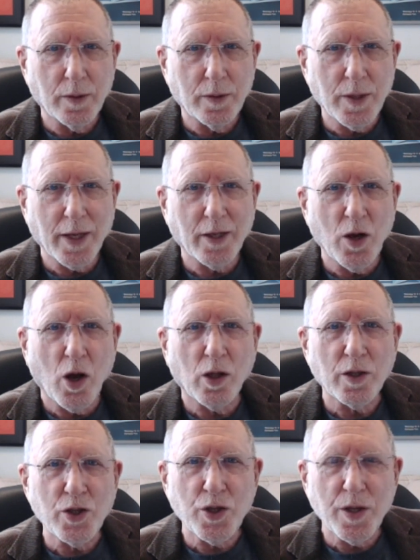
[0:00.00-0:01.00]

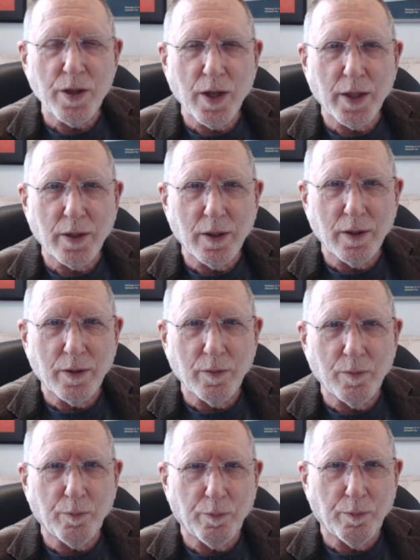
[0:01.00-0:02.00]
technology, that
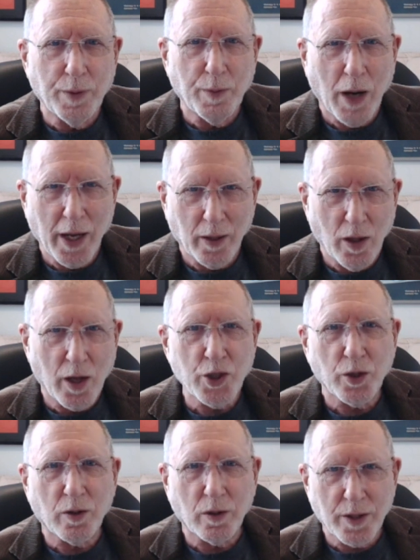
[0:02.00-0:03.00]
the
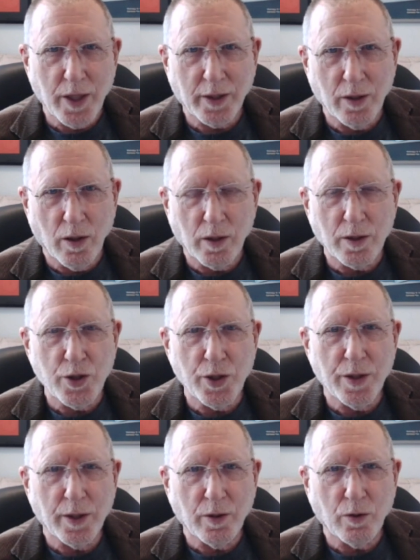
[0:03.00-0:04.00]
biological technology
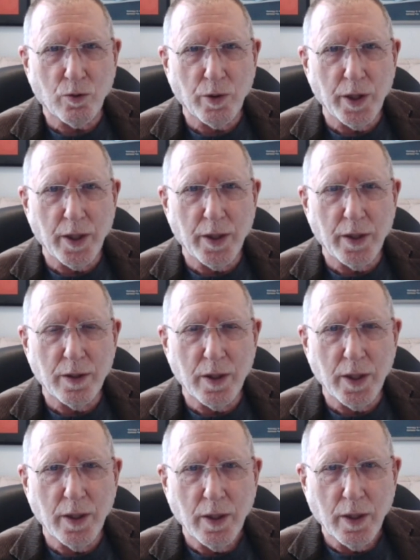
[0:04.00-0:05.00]
that created
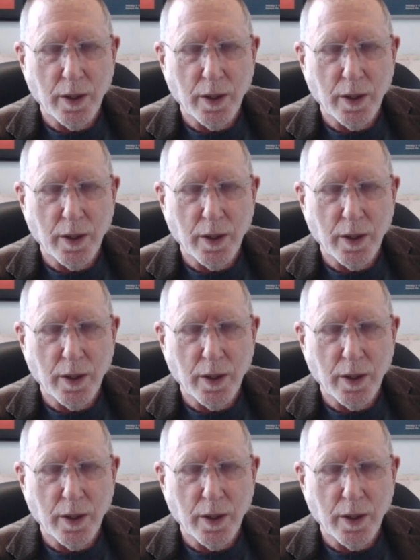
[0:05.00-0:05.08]
the